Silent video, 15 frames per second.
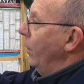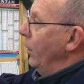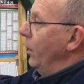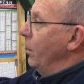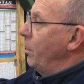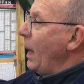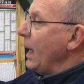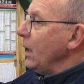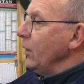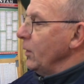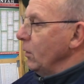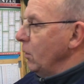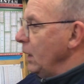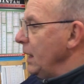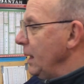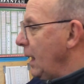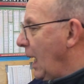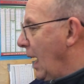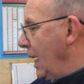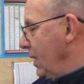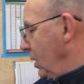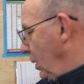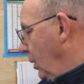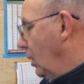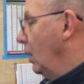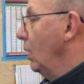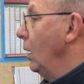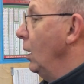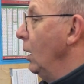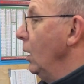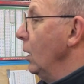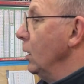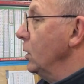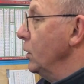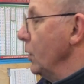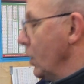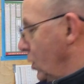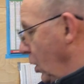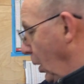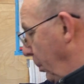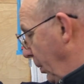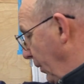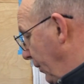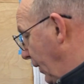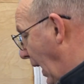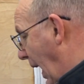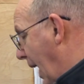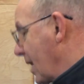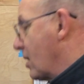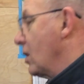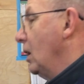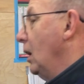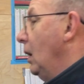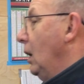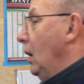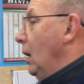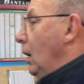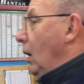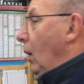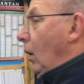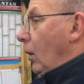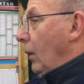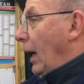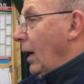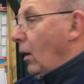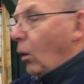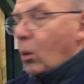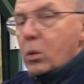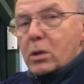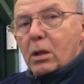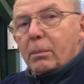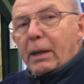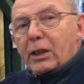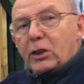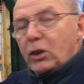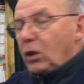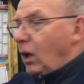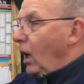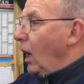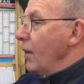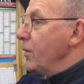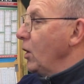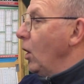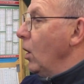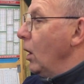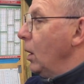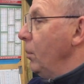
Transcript: the back of the reed head to the top of that. That also makes sure I've got